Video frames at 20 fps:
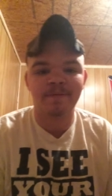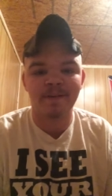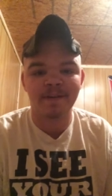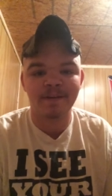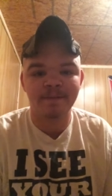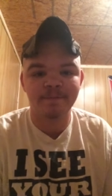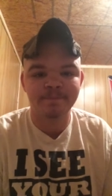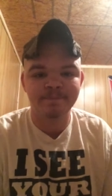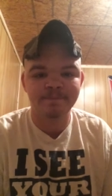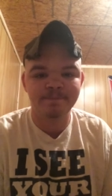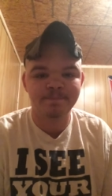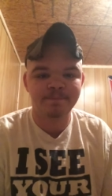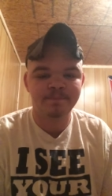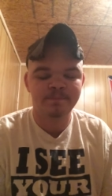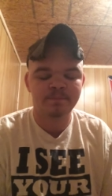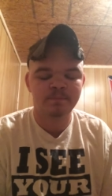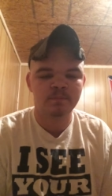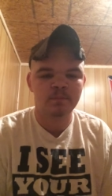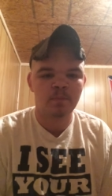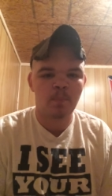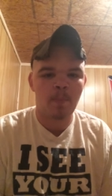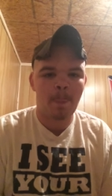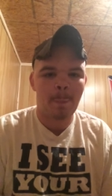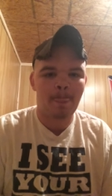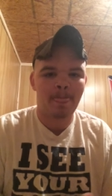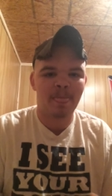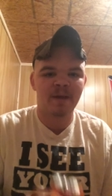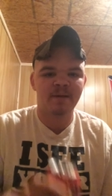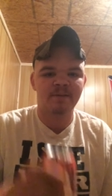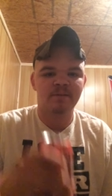face.
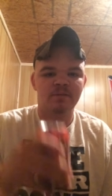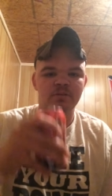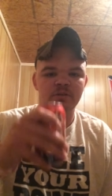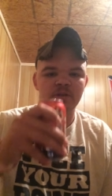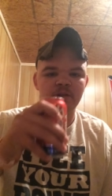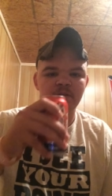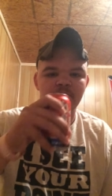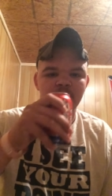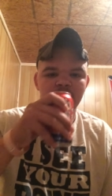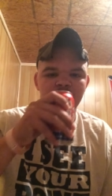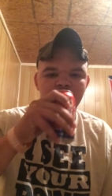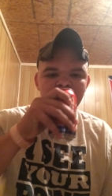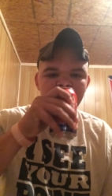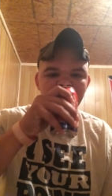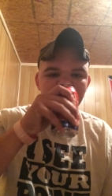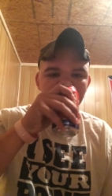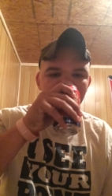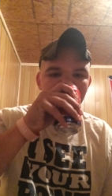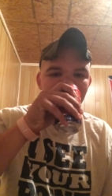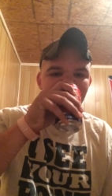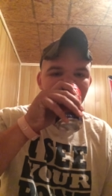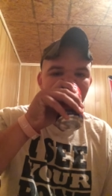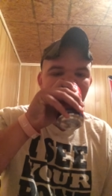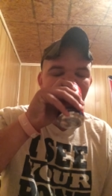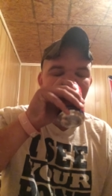Now I'm gonna drink one of these real quick.